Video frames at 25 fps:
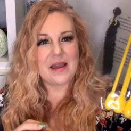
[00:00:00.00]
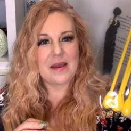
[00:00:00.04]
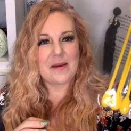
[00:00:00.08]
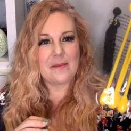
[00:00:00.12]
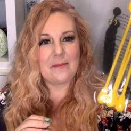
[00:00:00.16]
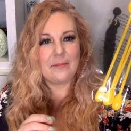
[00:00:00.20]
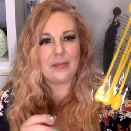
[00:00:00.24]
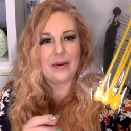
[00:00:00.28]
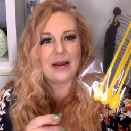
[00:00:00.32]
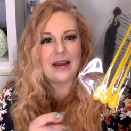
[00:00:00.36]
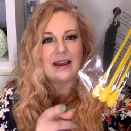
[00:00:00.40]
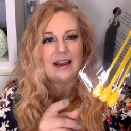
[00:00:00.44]

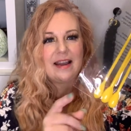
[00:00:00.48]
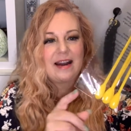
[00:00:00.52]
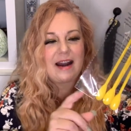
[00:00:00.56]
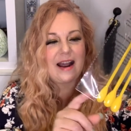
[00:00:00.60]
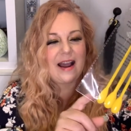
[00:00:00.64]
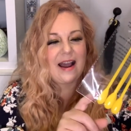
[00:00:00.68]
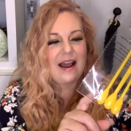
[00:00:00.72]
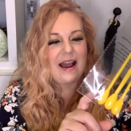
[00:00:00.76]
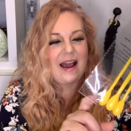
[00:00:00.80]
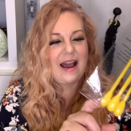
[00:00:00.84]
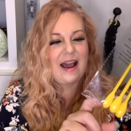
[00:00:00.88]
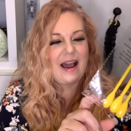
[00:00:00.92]
But
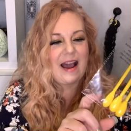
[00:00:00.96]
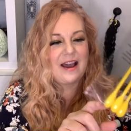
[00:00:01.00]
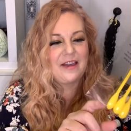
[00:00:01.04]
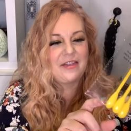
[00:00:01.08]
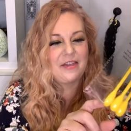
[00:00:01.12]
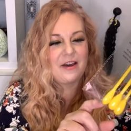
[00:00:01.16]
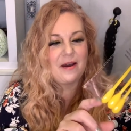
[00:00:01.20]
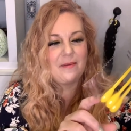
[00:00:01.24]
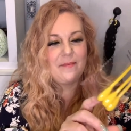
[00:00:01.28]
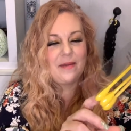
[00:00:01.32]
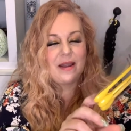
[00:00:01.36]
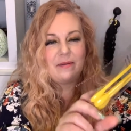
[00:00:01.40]
I
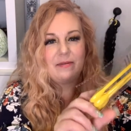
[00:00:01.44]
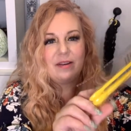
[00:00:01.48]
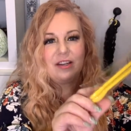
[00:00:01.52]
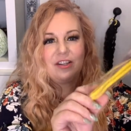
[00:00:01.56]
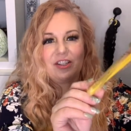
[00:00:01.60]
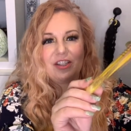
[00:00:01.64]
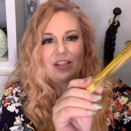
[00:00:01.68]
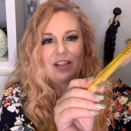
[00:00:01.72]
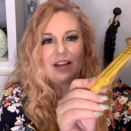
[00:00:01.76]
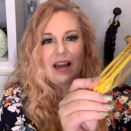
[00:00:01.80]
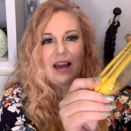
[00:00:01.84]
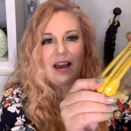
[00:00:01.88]
thought maybe
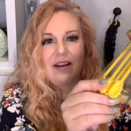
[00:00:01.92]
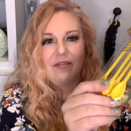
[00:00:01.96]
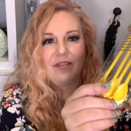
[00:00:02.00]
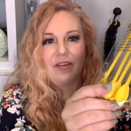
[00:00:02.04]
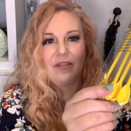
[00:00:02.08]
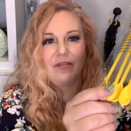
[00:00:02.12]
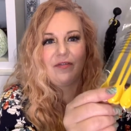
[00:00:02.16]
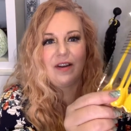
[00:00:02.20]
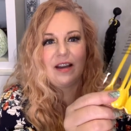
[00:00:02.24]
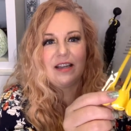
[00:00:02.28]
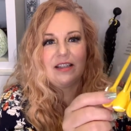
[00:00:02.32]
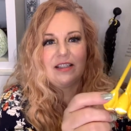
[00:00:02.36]
she'd have a
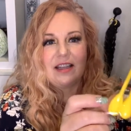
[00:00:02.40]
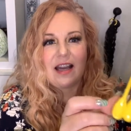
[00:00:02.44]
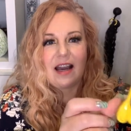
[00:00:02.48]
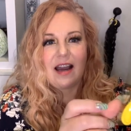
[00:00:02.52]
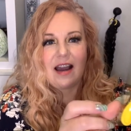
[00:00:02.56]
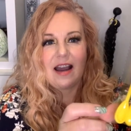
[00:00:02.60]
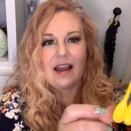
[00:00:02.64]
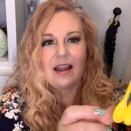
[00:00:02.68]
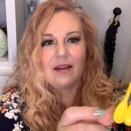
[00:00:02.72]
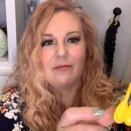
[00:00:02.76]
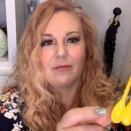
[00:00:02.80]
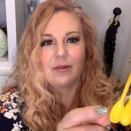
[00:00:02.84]
fun
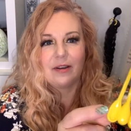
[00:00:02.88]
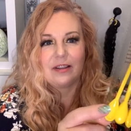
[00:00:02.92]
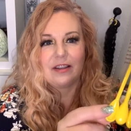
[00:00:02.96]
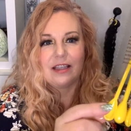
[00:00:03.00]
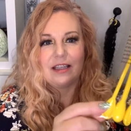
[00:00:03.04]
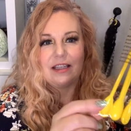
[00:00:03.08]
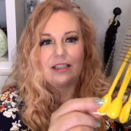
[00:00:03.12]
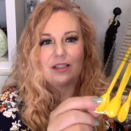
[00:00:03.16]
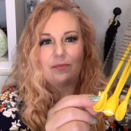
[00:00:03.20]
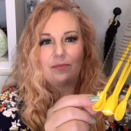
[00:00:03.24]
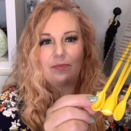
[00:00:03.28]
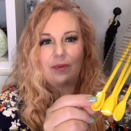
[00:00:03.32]
time with
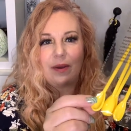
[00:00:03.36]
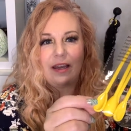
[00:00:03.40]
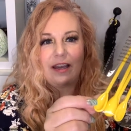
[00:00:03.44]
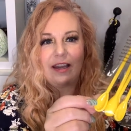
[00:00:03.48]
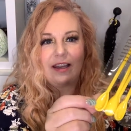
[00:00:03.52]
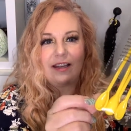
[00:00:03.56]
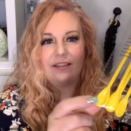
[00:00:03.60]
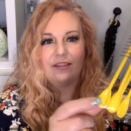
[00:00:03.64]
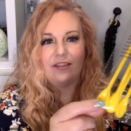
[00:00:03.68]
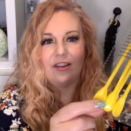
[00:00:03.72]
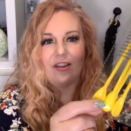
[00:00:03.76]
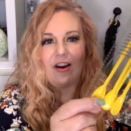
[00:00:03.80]
these
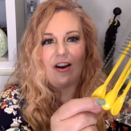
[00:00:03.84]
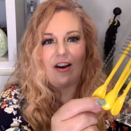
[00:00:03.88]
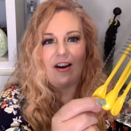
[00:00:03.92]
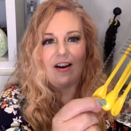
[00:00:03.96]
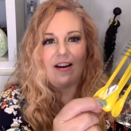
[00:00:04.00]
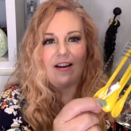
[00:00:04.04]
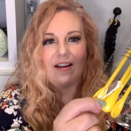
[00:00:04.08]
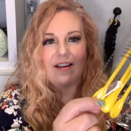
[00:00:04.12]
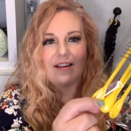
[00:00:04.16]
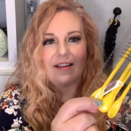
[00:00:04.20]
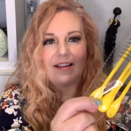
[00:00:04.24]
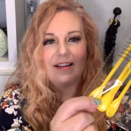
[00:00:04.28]
big,
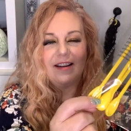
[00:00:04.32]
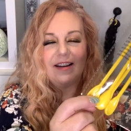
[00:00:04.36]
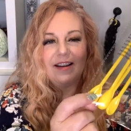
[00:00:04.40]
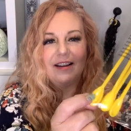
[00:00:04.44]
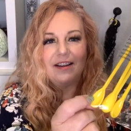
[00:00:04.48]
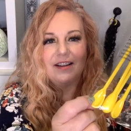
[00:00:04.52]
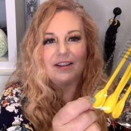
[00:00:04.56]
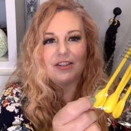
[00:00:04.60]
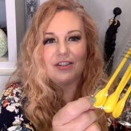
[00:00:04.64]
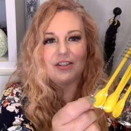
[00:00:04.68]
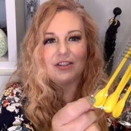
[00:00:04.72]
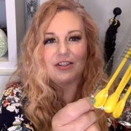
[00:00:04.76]
long
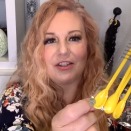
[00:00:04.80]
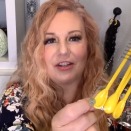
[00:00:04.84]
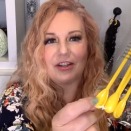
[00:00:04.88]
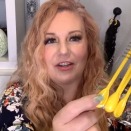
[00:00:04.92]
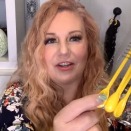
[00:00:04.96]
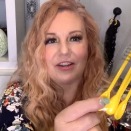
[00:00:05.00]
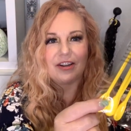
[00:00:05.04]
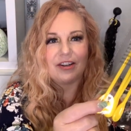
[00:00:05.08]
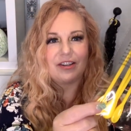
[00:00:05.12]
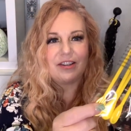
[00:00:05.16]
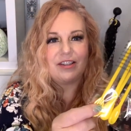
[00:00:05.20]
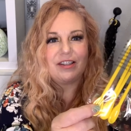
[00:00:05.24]

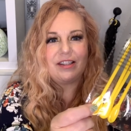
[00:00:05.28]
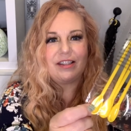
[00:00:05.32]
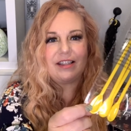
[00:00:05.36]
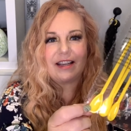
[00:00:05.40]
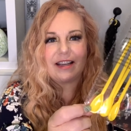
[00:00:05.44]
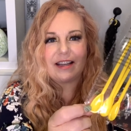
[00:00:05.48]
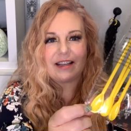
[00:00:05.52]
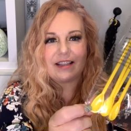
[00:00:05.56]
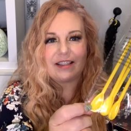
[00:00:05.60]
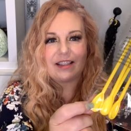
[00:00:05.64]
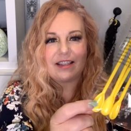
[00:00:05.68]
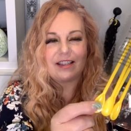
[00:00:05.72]
stir
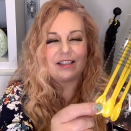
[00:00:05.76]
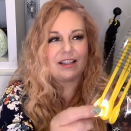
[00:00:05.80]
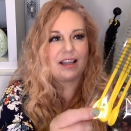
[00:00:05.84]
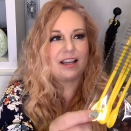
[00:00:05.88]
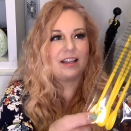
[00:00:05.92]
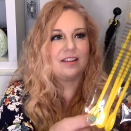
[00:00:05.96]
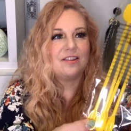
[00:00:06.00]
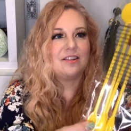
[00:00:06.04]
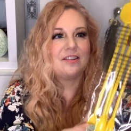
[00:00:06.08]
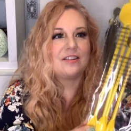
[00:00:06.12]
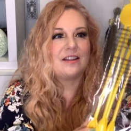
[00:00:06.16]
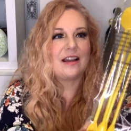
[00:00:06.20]
sticks because they
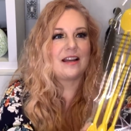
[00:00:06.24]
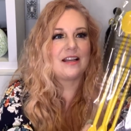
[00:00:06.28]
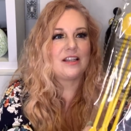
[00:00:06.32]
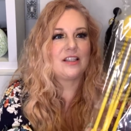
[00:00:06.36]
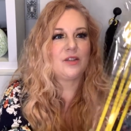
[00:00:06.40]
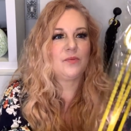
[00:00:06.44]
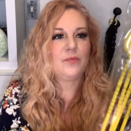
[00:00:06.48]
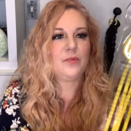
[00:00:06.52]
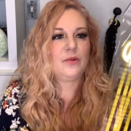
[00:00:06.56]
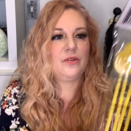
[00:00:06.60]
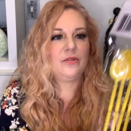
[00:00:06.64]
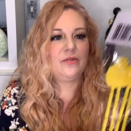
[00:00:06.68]
look like
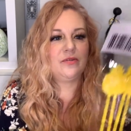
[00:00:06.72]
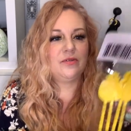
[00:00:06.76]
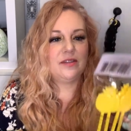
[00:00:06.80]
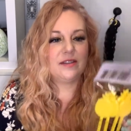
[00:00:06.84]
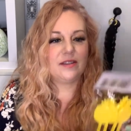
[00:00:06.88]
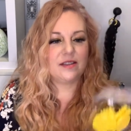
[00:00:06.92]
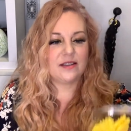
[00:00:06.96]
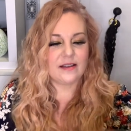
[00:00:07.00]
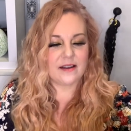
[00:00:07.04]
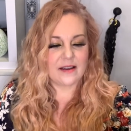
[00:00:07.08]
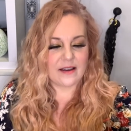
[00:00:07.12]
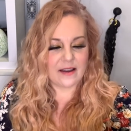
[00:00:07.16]
spoons,
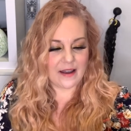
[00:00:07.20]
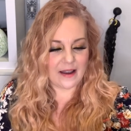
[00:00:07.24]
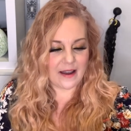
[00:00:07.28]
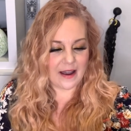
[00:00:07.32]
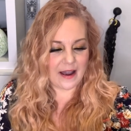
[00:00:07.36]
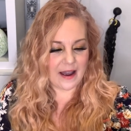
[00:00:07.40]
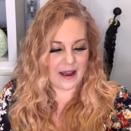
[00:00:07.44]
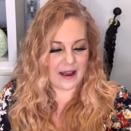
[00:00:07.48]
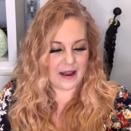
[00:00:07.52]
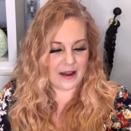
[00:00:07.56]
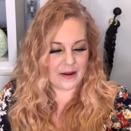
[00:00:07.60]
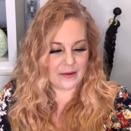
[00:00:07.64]

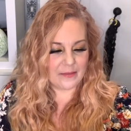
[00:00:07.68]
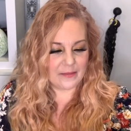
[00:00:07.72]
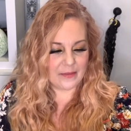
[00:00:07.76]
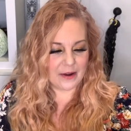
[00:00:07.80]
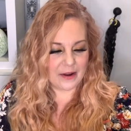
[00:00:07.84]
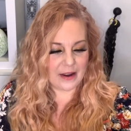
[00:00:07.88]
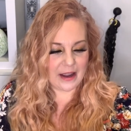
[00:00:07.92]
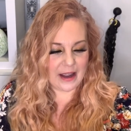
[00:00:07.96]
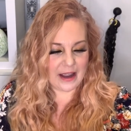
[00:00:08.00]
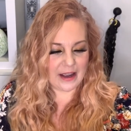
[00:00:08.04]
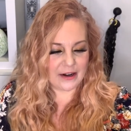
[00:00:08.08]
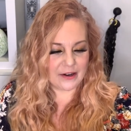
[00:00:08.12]
and
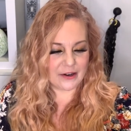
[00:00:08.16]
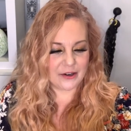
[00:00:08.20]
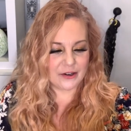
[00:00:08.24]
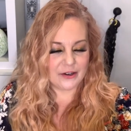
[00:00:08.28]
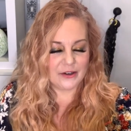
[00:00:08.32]
her